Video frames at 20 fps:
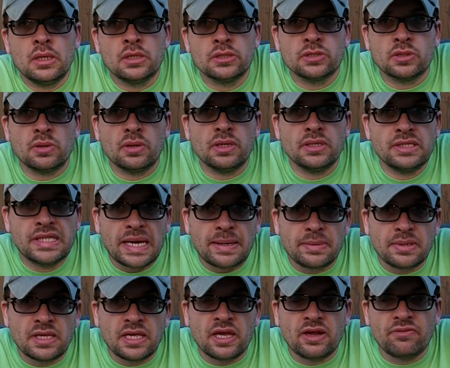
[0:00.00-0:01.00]
So he
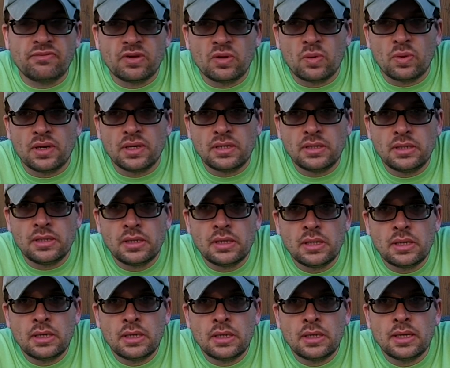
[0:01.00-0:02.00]
dominated everyone
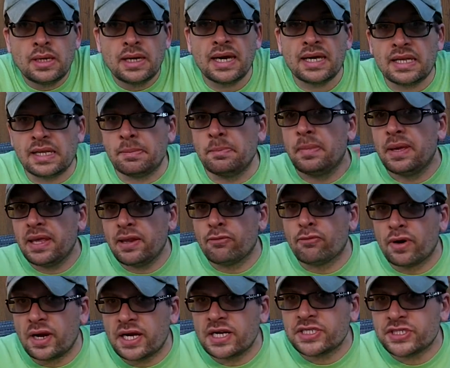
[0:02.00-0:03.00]
on the main
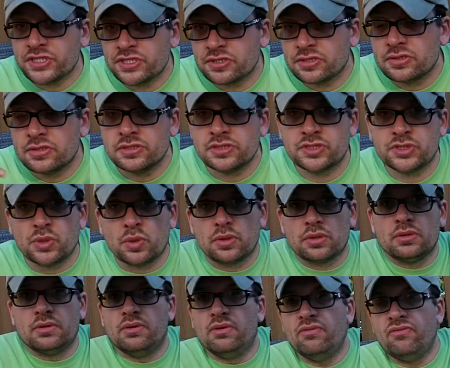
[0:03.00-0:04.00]
roster,
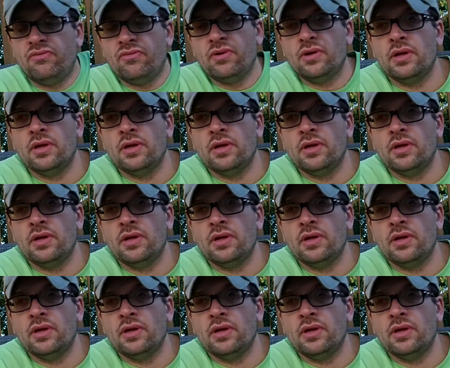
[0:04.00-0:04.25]
sort of,